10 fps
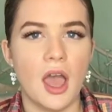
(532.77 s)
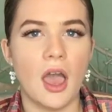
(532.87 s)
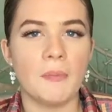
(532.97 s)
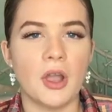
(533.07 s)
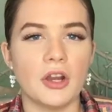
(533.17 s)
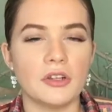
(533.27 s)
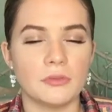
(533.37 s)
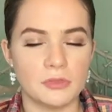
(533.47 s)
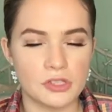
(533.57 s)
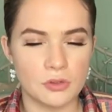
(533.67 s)
Our
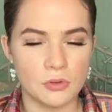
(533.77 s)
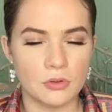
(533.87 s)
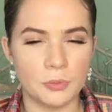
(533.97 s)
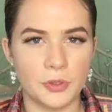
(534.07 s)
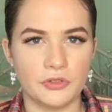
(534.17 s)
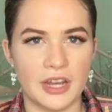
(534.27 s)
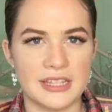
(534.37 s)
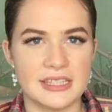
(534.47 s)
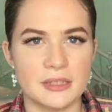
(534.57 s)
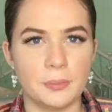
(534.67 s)
school
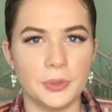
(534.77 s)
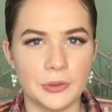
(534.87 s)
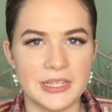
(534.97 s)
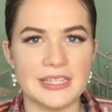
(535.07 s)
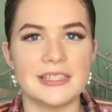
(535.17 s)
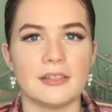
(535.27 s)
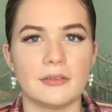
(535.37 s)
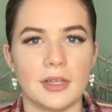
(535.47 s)
provides the buoys,